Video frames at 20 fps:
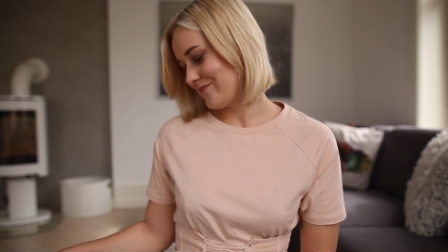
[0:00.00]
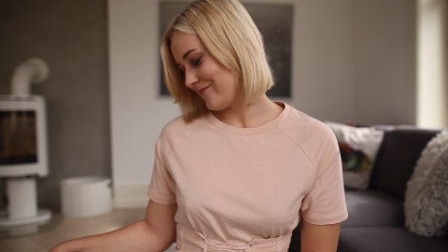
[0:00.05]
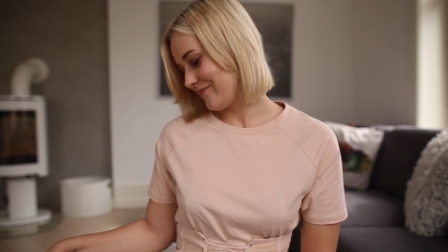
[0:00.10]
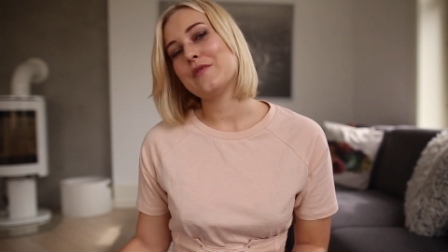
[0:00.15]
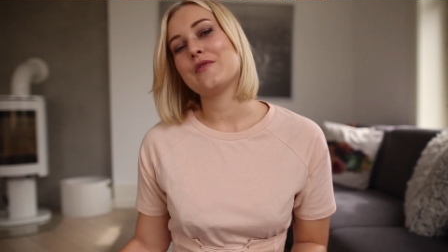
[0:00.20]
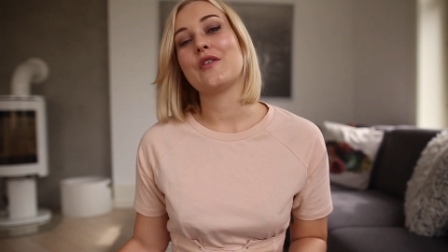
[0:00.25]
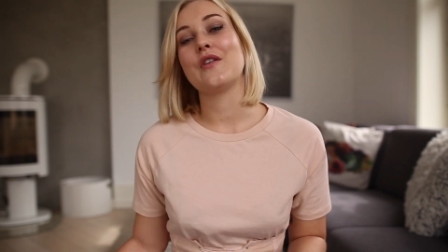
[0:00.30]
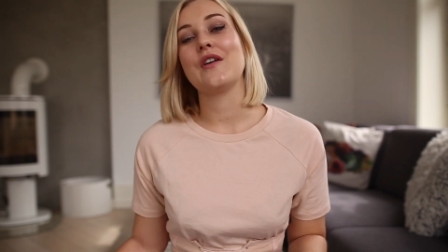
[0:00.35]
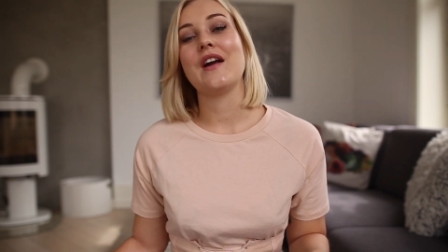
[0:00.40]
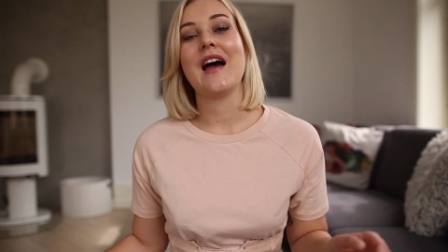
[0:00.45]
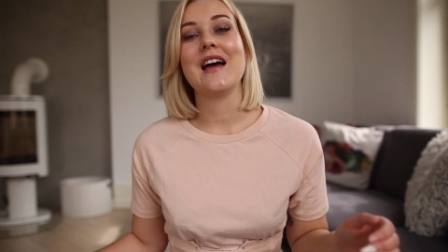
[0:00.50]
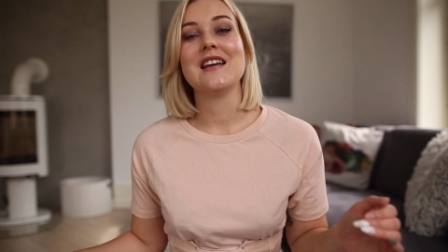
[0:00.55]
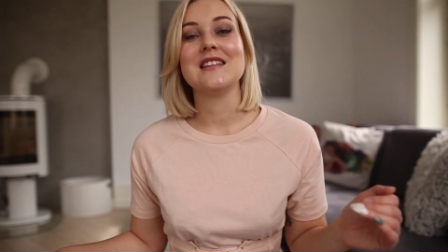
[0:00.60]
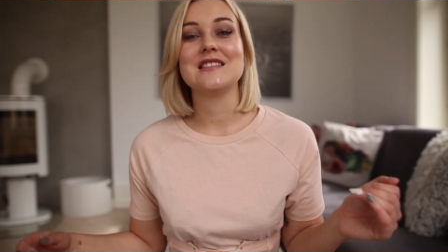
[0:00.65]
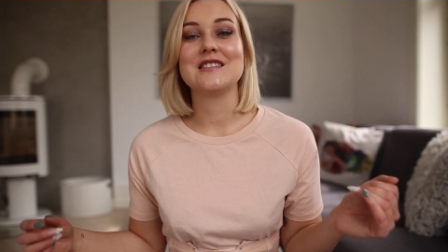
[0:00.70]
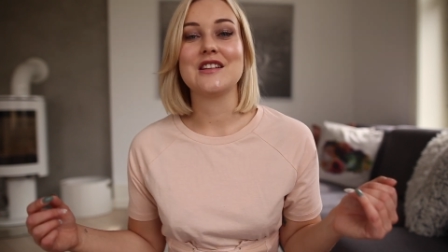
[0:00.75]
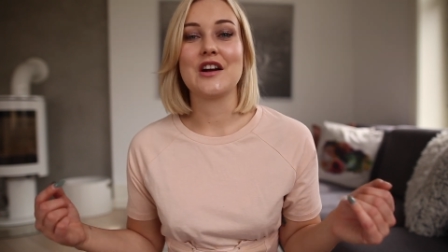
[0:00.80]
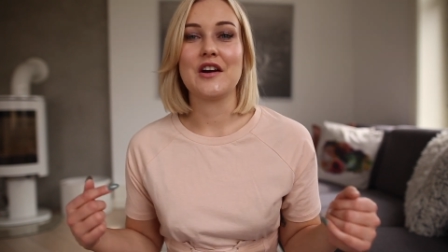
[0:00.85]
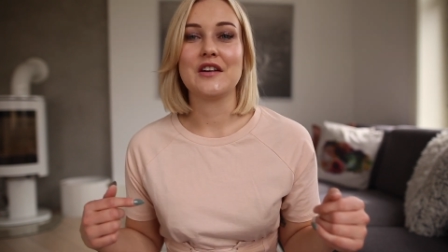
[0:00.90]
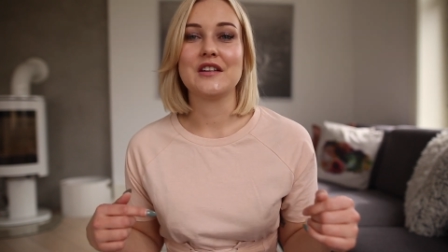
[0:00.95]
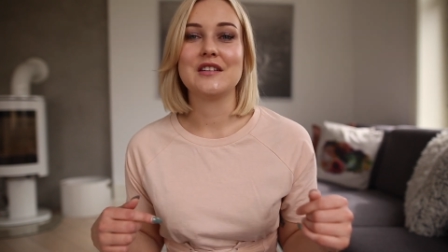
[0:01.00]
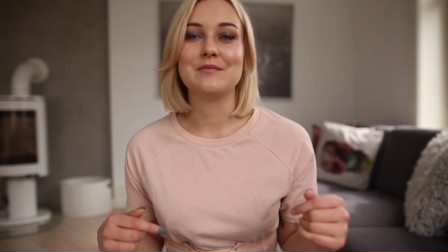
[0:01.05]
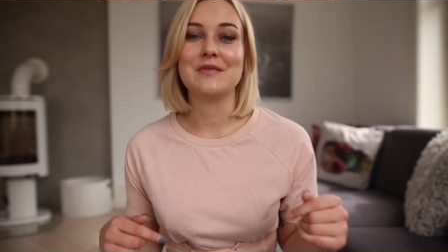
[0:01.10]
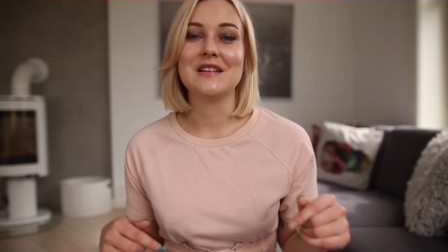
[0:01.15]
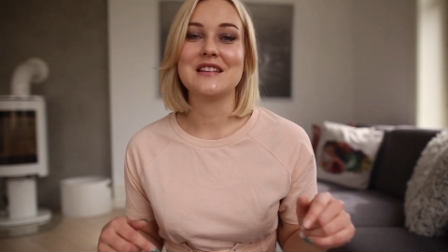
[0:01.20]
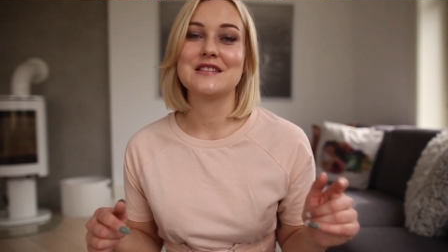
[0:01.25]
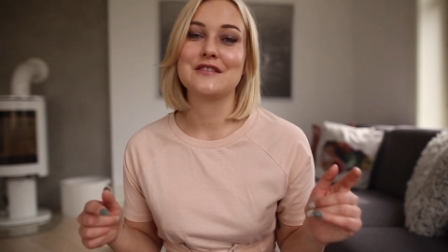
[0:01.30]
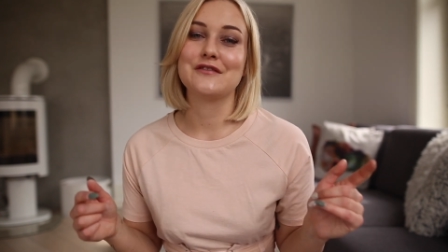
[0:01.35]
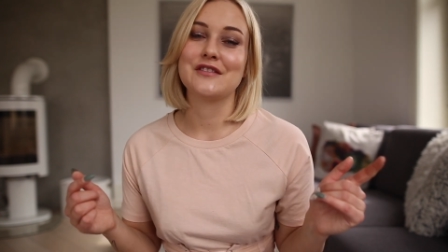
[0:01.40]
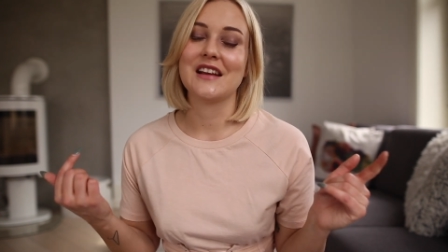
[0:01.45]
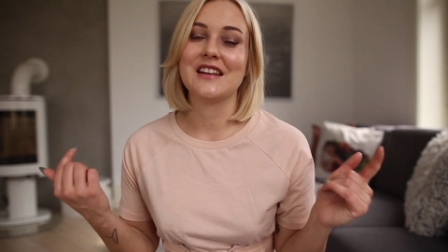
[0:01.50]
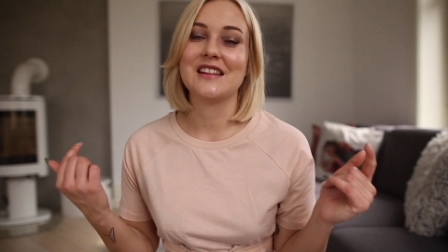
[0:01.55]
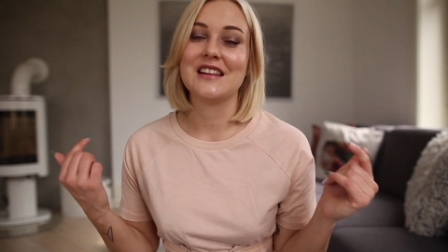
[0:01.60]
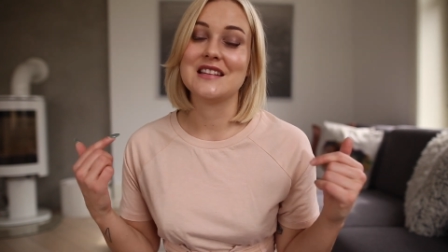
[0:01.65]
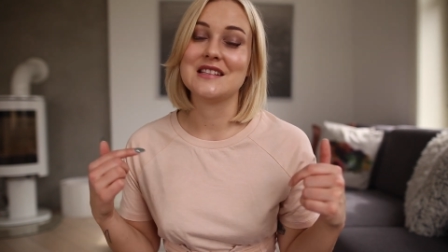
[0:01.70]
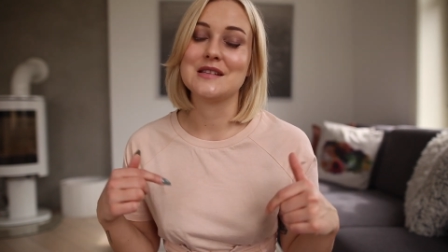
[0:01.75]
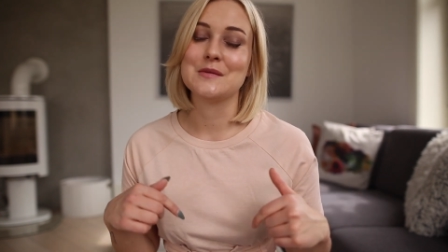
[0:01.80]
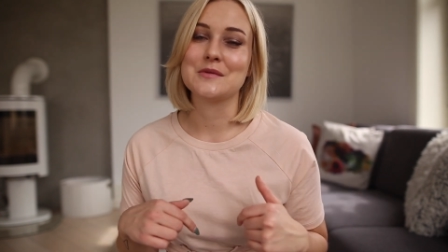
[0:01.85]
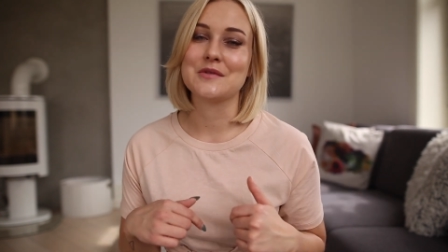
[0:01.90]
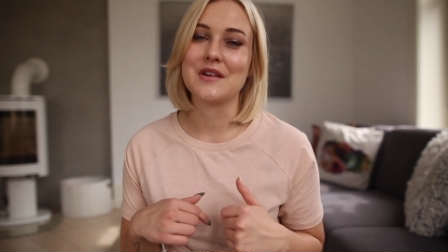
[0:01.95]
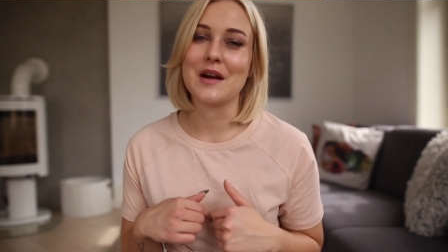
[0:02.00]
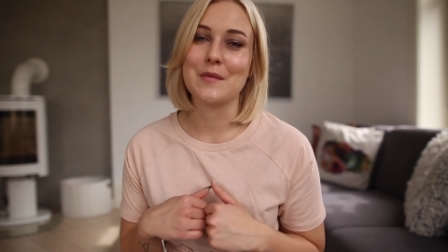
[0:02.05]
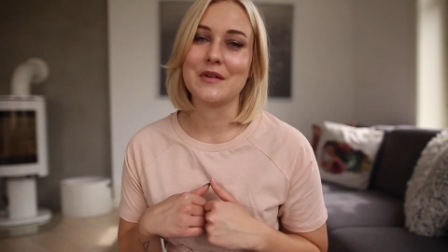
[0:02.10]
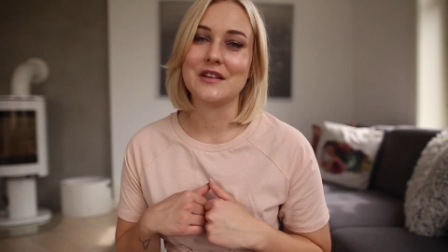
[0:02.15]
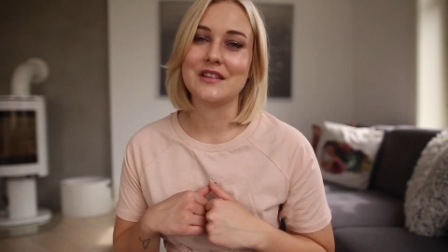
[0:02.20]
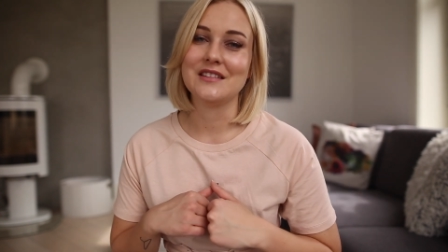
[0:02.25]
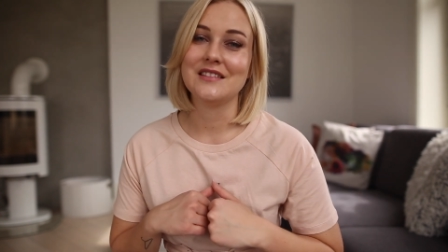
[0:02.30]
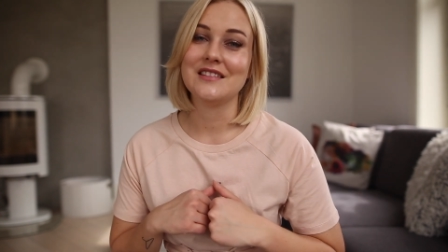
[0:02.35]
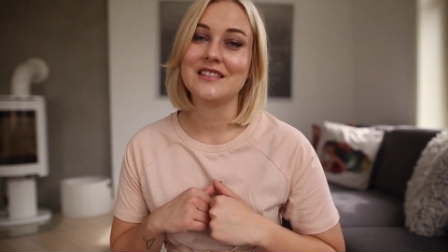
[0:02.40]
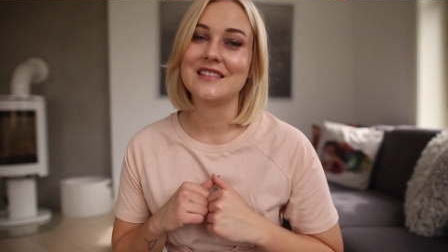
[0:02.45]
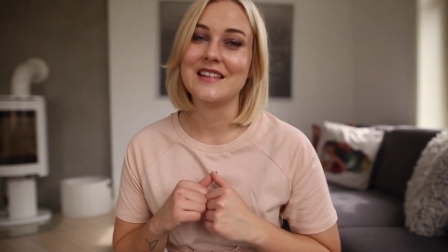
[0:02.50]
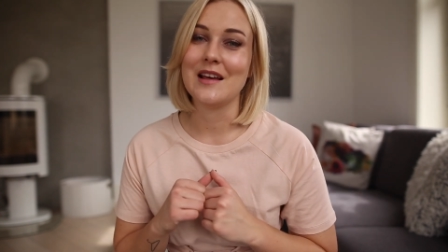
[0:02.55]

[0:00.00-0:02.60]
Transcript: Before I start, please don't forget to hit the subscribe button